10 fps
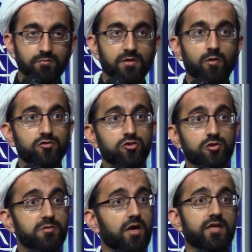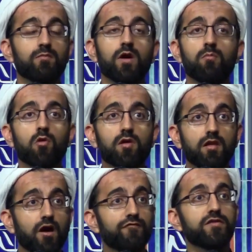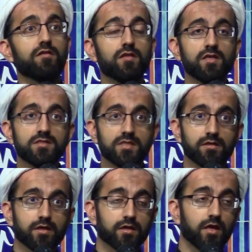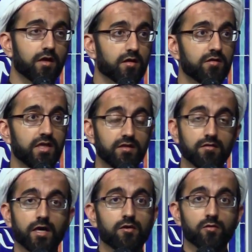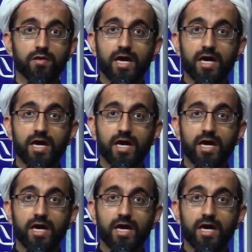I mean, shouldn't you be talking about more lofty things and the